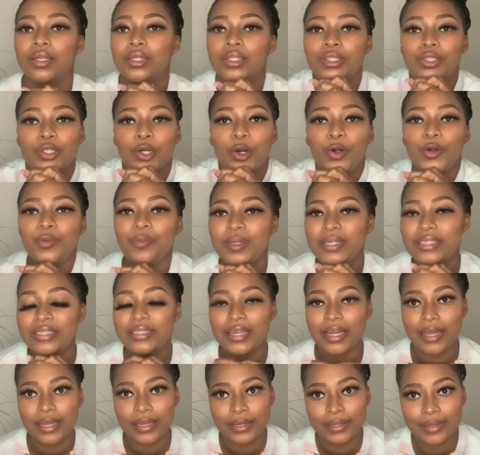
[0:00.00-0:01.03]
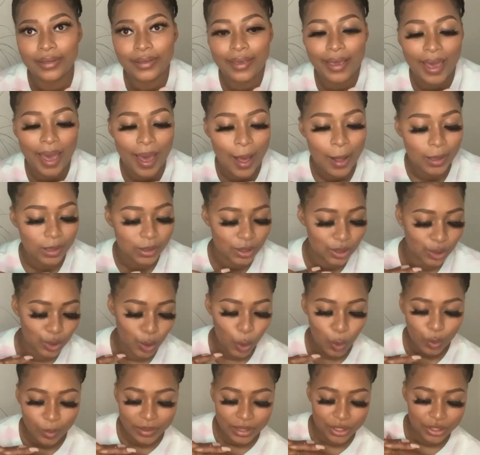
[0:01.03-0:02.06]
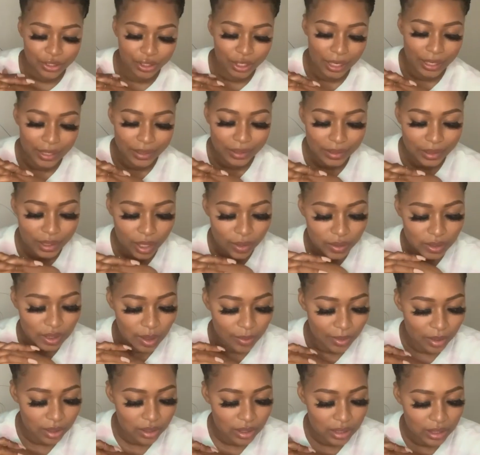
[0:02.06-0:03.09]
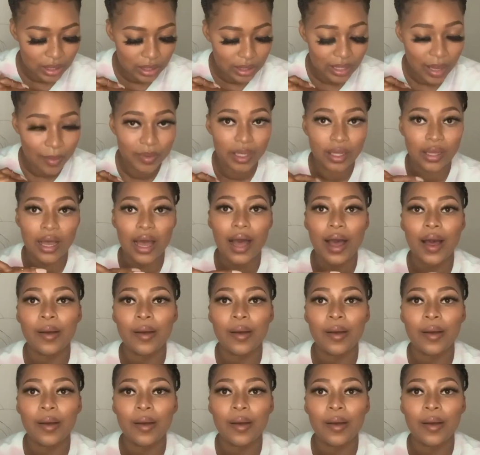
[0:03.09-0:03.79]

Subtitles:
Don't be shady, Kels. Don't be shady. I was about to say something.